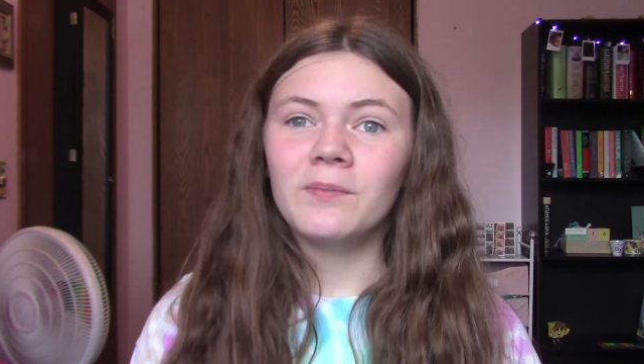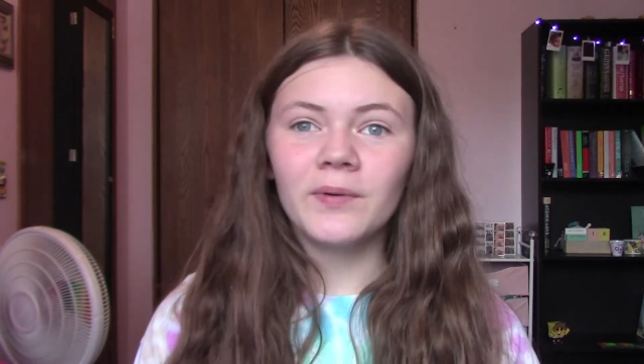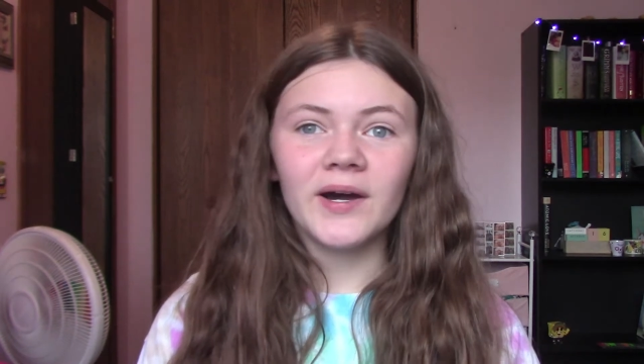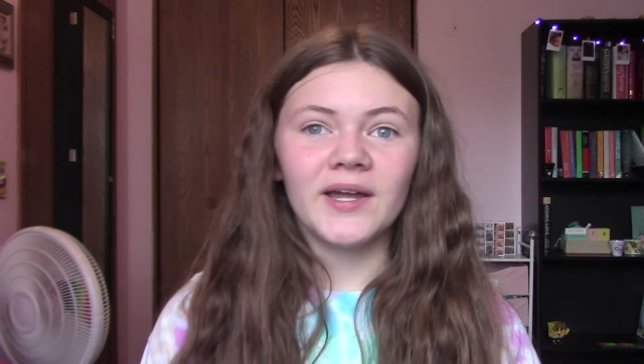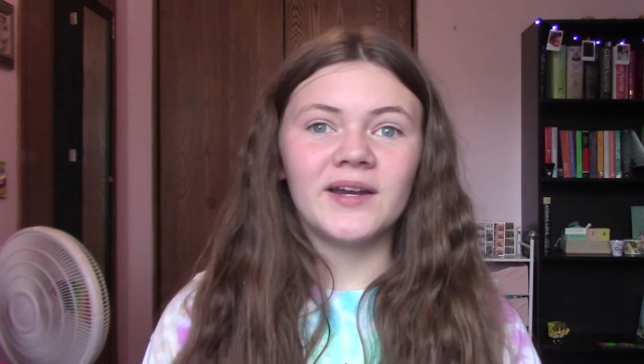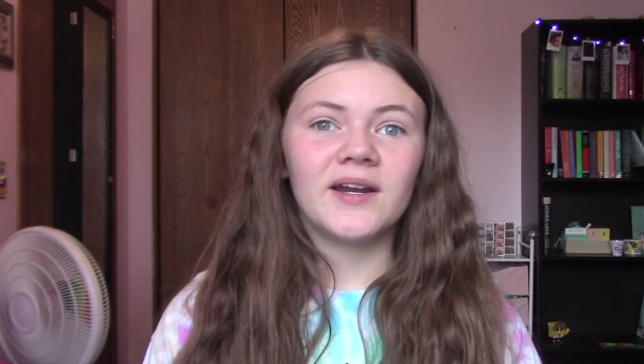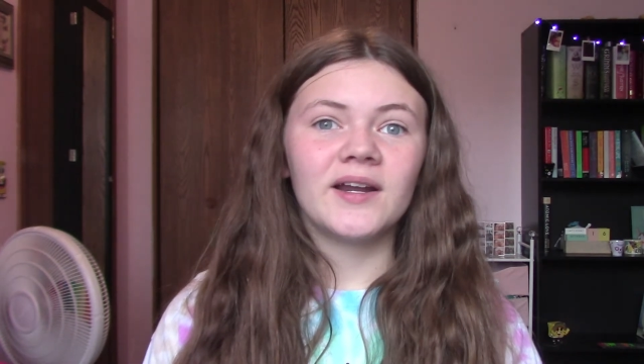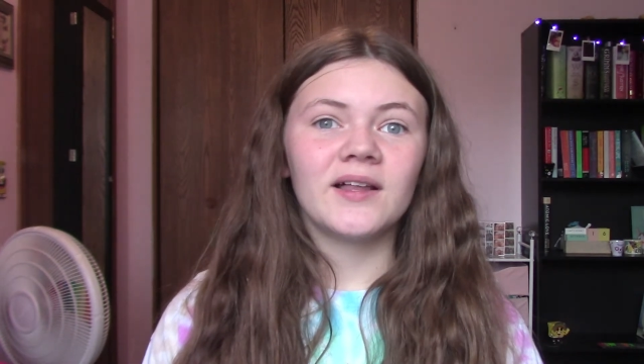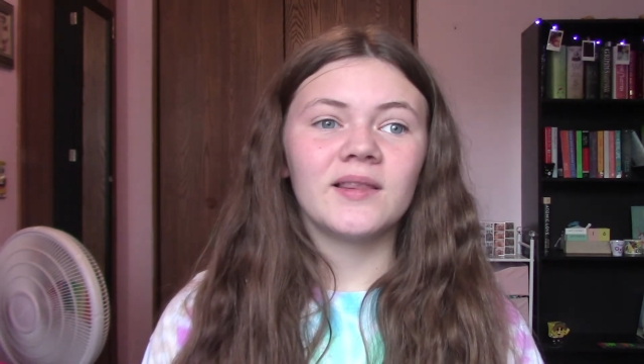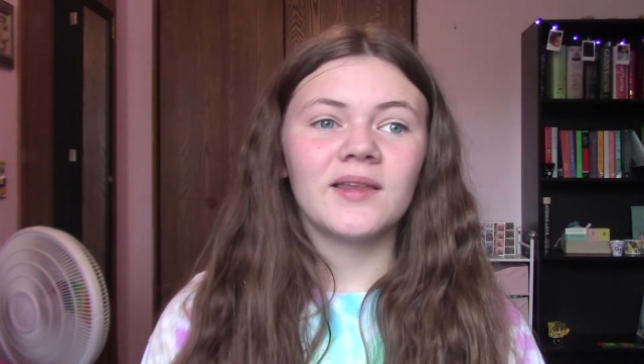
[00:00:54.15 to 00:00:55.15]
But
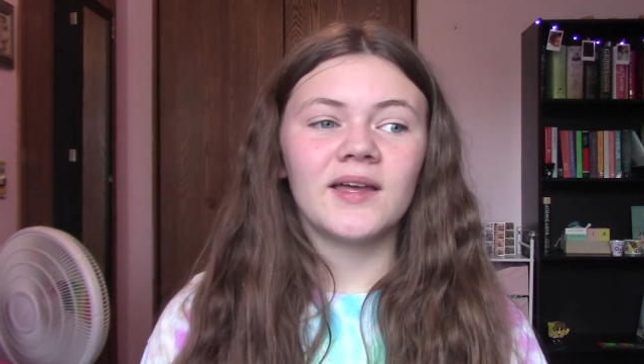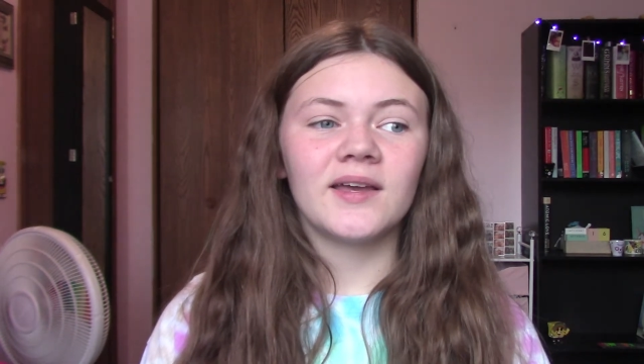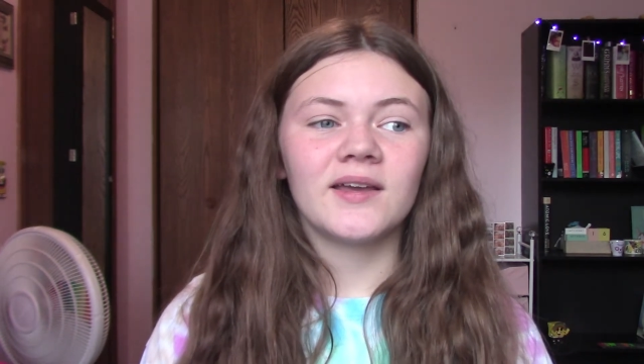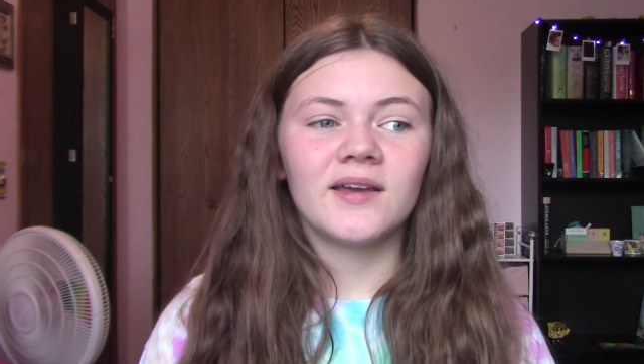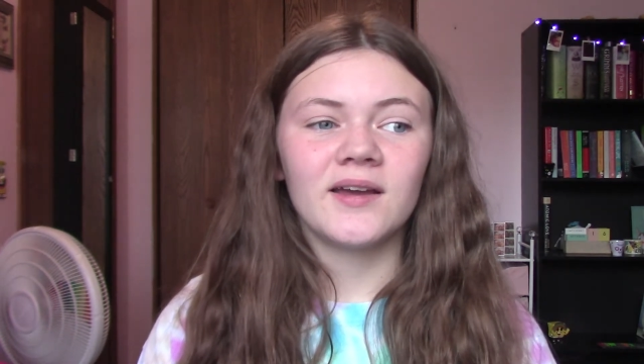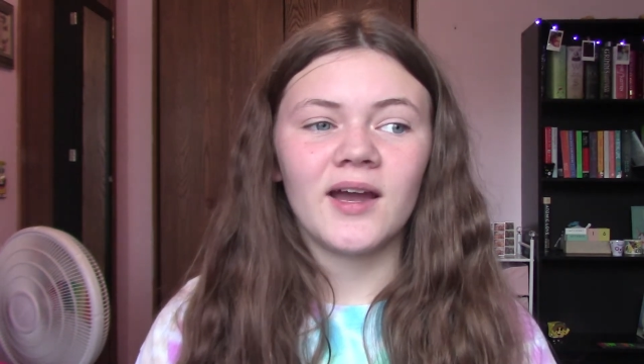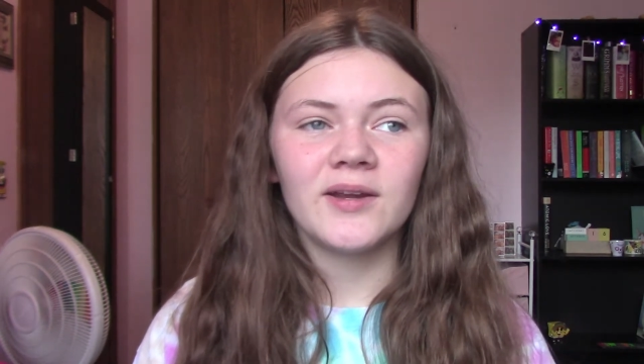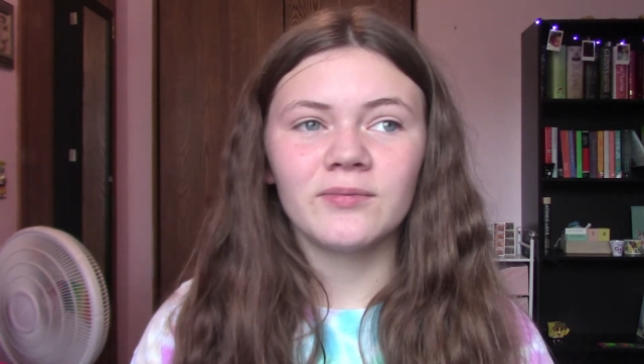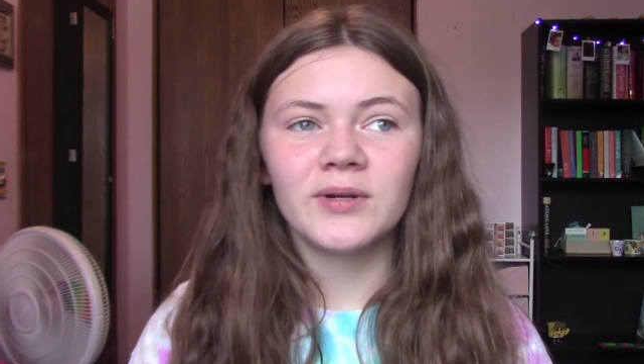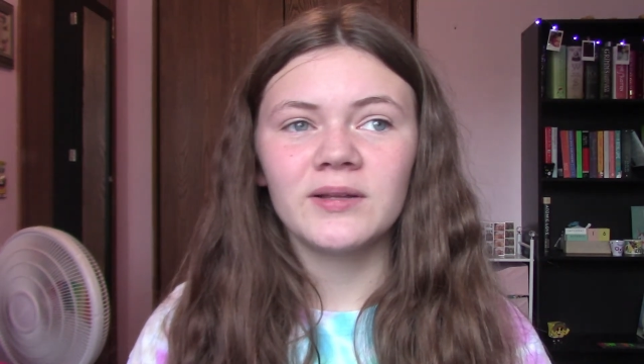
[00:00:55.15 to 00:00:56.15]
like, I
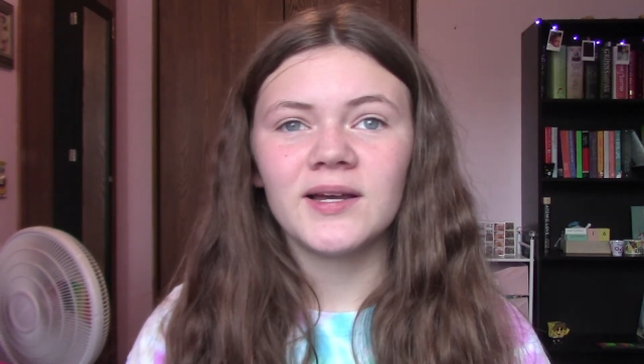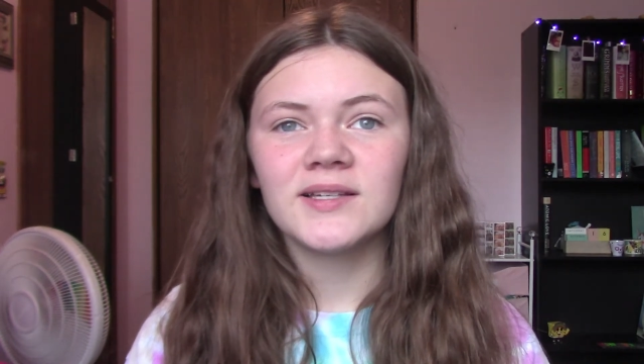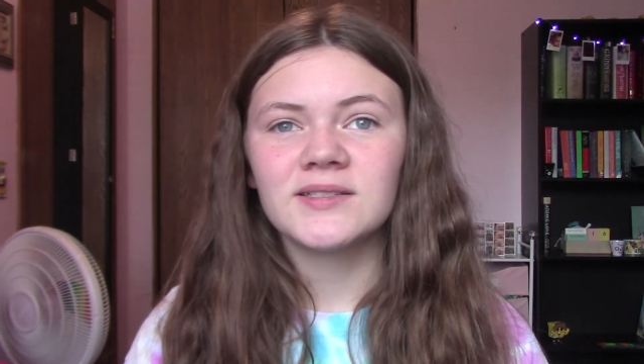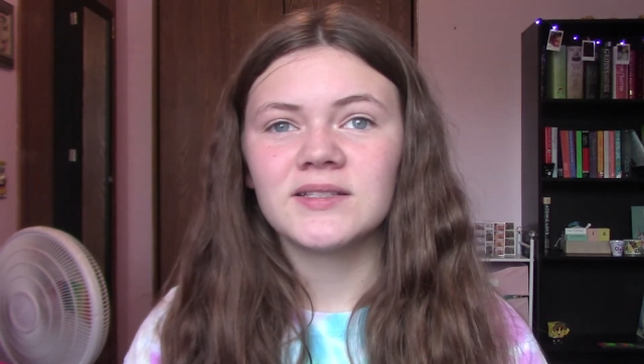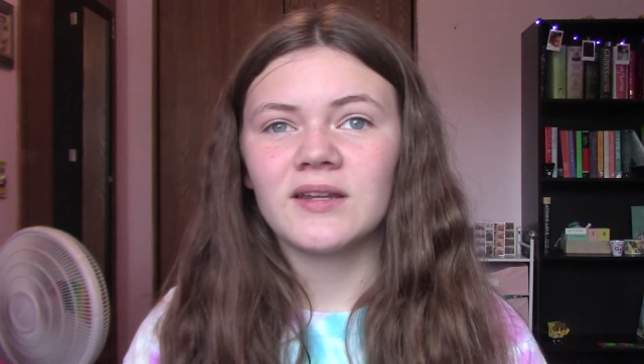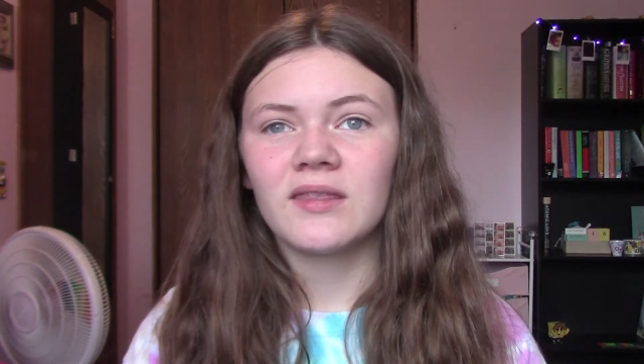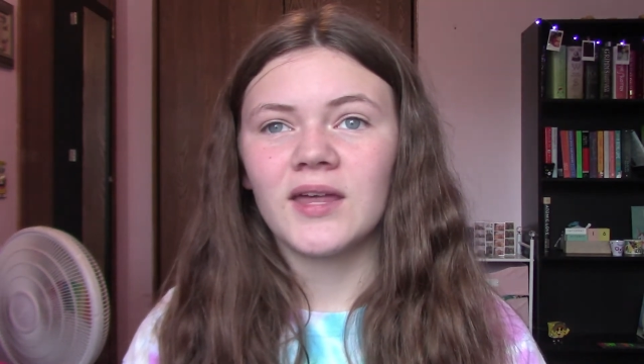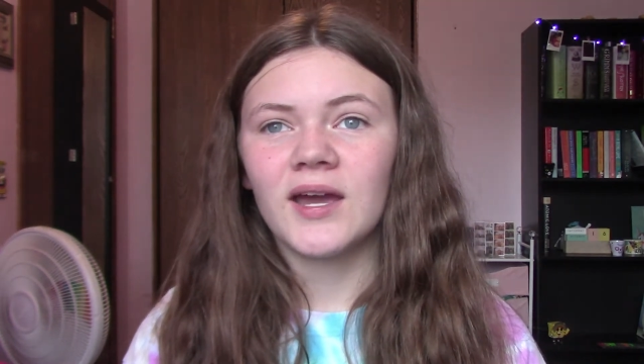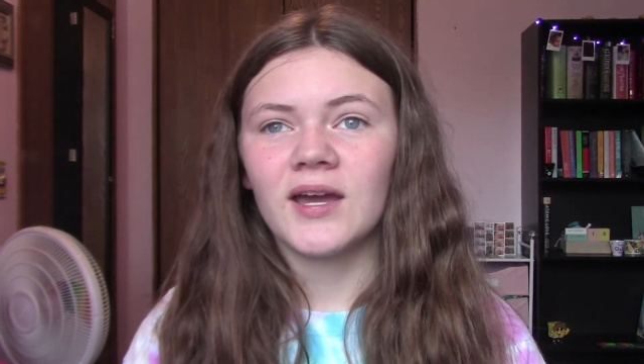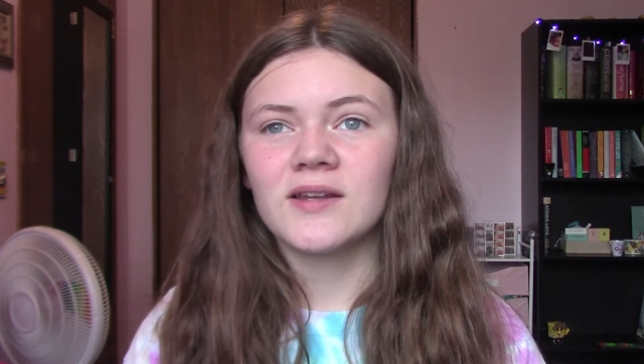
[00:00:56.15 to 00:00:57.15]
realized
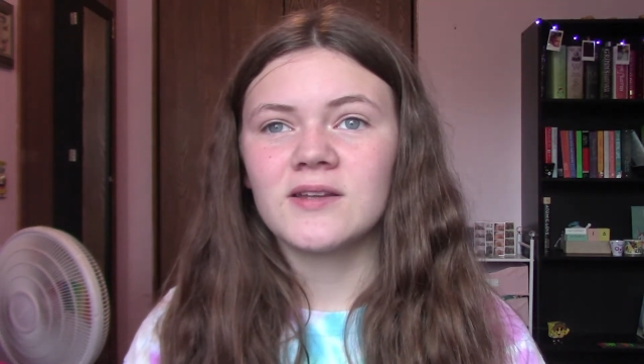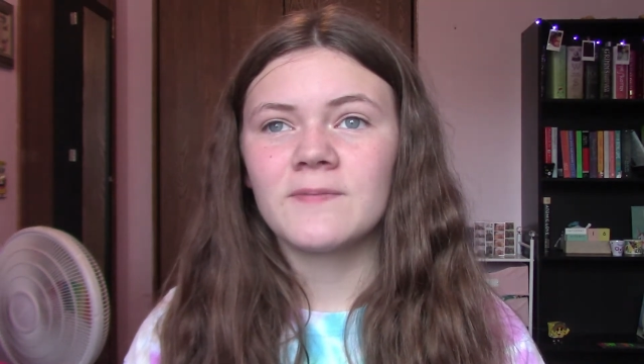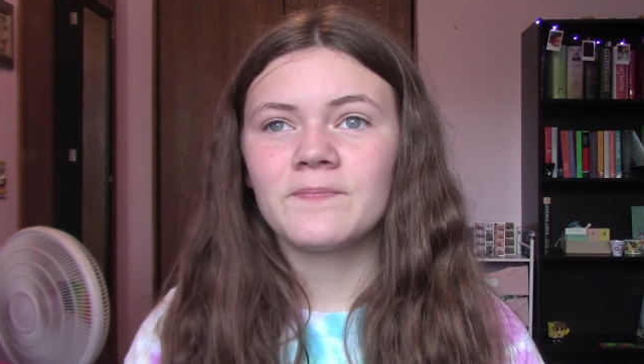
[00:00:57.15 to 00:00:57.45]
that